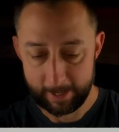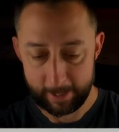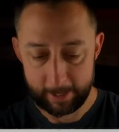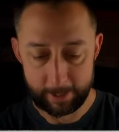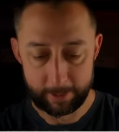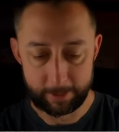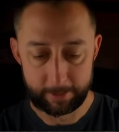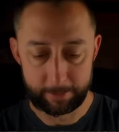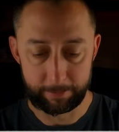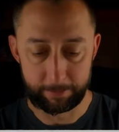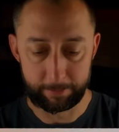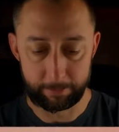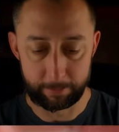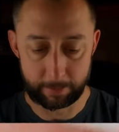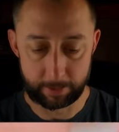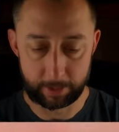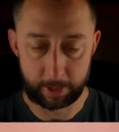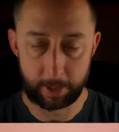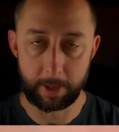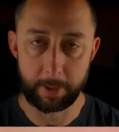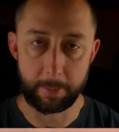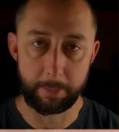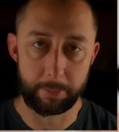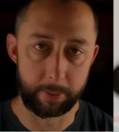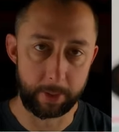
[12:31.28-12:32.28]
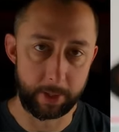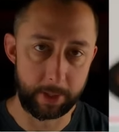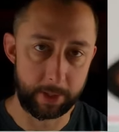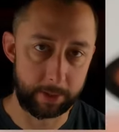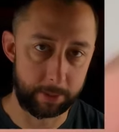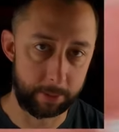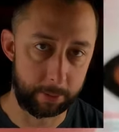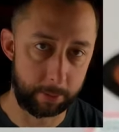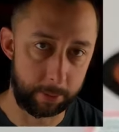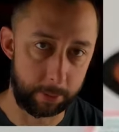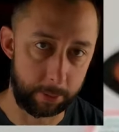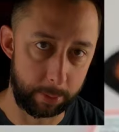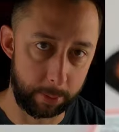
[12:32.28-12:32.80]
Just starting to breeze
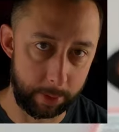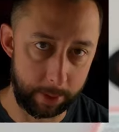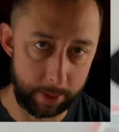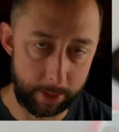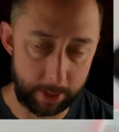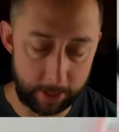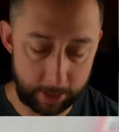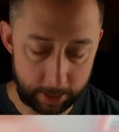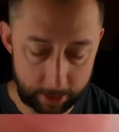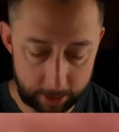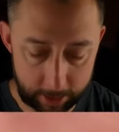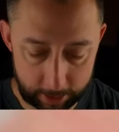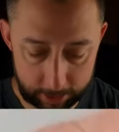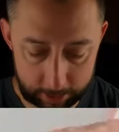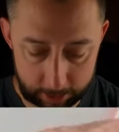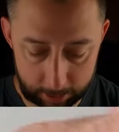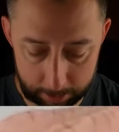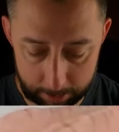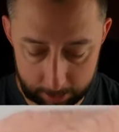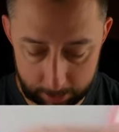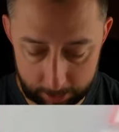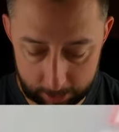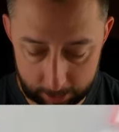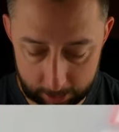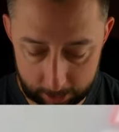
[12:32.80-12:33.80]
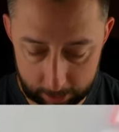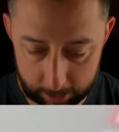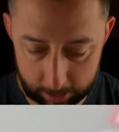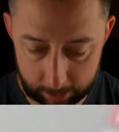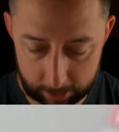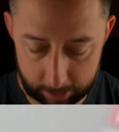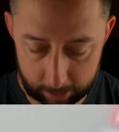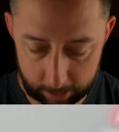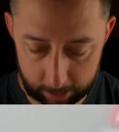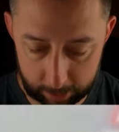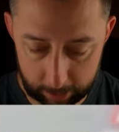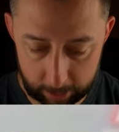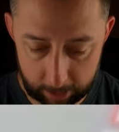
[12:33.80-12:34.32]
through these because some of these cards
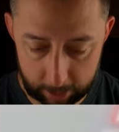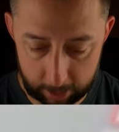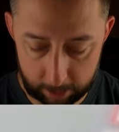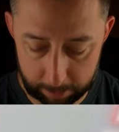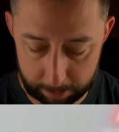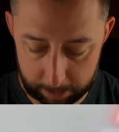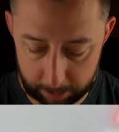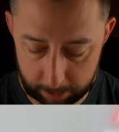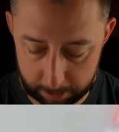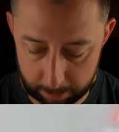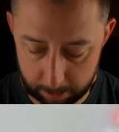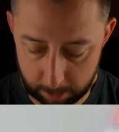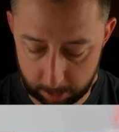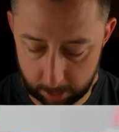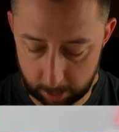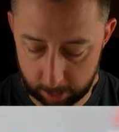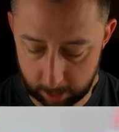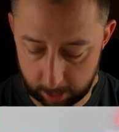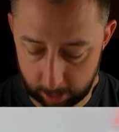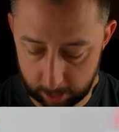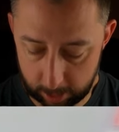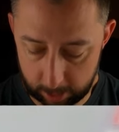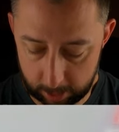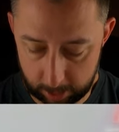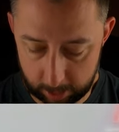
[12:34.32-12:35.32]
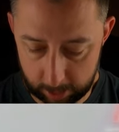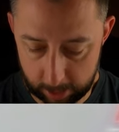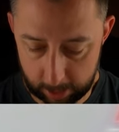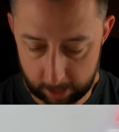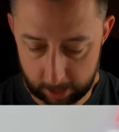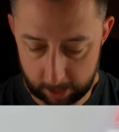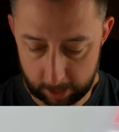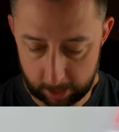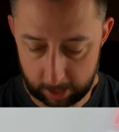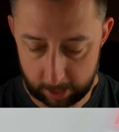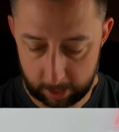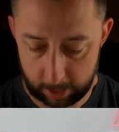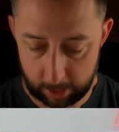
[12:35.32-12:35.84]
are a little bit more
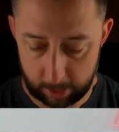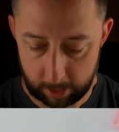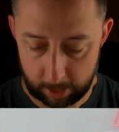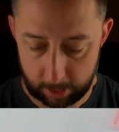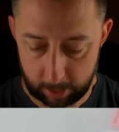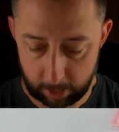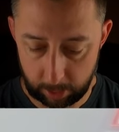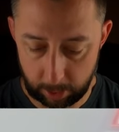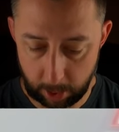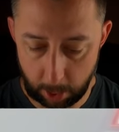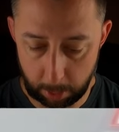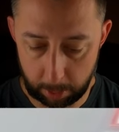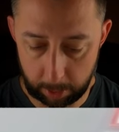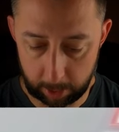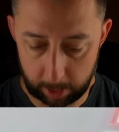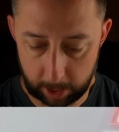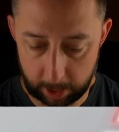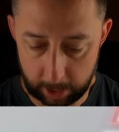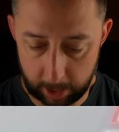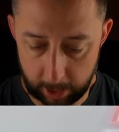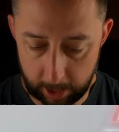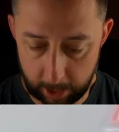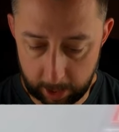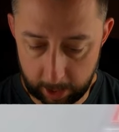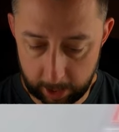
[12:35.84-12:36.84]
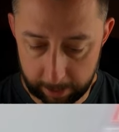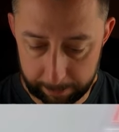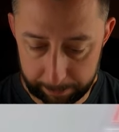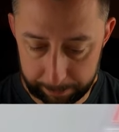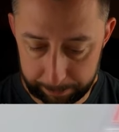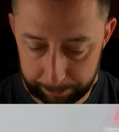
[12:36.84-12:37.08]
lower key.